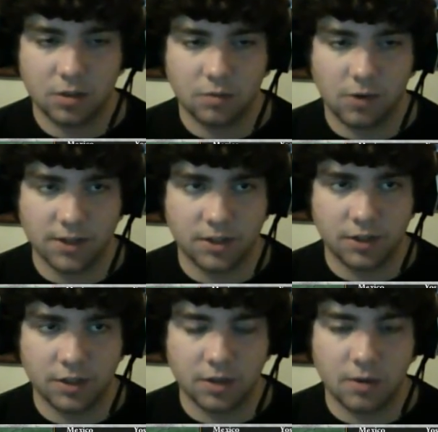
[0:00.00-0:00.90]
Western,
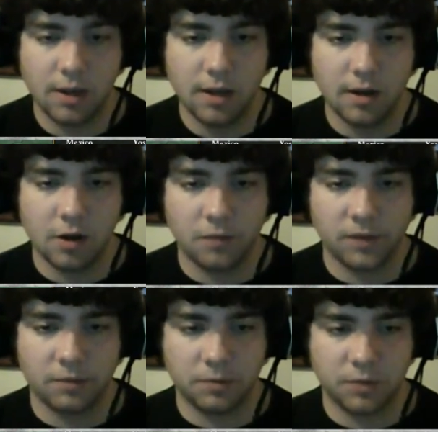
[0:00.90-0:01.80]
so hopefully
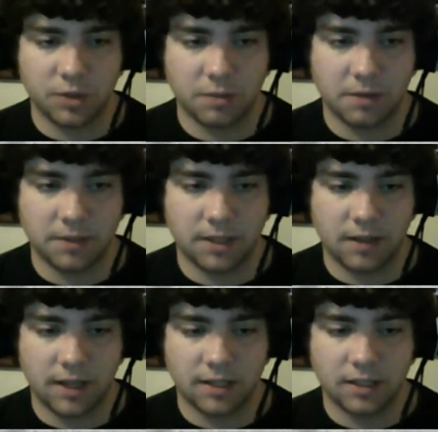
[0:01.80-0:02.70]
we'll just be able to sell
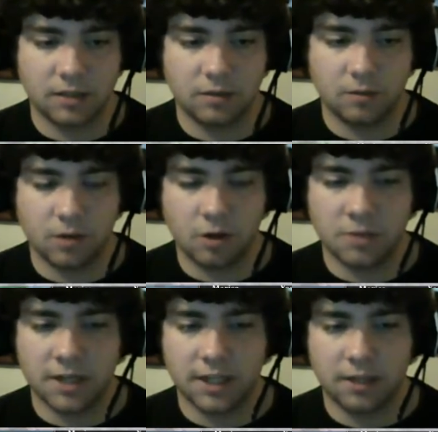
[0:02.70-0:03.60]
that to
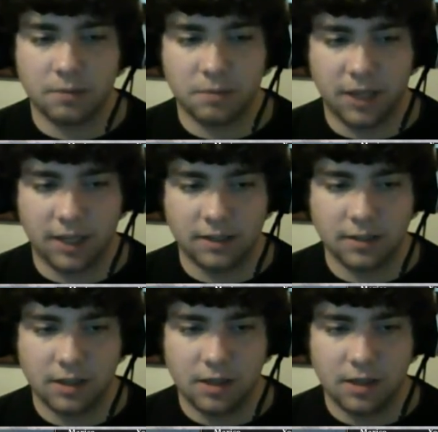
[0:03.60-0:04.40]
Oman like we planned.